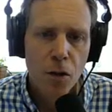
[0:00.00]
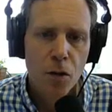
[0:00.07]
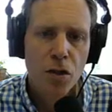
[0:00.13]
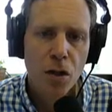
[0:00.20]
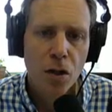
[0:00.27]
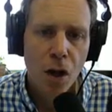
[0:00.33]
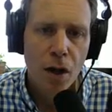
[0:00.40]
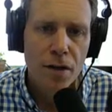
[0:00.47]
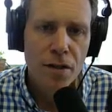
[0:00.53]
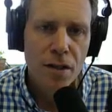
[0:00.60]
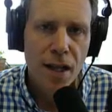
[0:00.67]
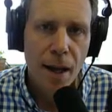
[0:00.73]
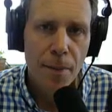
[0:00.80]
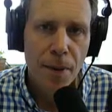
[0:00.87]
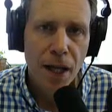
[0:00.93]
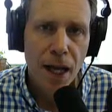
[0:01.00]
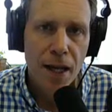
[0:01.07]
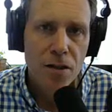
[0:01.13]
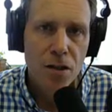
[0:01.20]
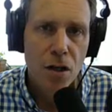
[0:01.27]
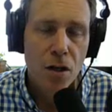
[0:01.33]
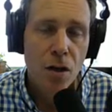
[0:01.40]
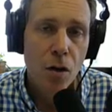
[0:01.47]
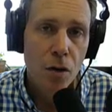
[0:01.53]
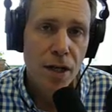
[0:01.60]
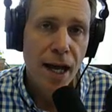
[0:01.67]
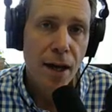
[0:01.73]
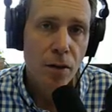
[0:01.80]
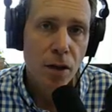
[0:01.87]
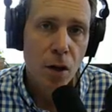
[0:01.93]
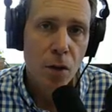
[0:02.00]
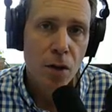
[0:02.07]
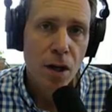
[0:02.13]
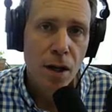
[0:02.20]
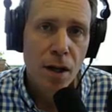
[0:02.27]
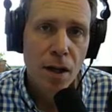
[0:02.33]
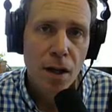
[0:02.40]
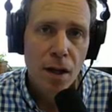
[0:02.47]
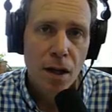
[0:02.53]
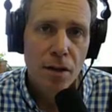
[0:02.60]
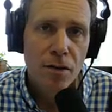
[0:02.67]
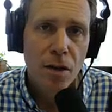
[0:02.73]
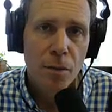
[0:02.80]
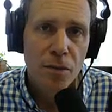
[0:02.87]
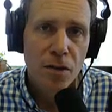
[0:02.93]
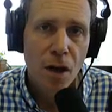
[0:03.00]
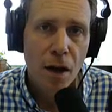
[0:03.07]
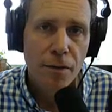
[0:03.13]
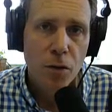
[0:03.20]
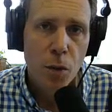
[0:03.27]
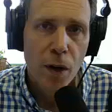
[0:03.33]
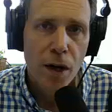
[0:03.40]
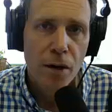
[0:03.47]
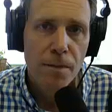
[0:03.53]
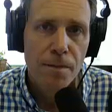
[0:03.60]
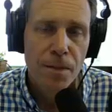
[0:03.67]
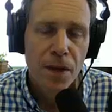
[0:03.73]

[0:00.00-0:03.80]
you to launch the application or download some software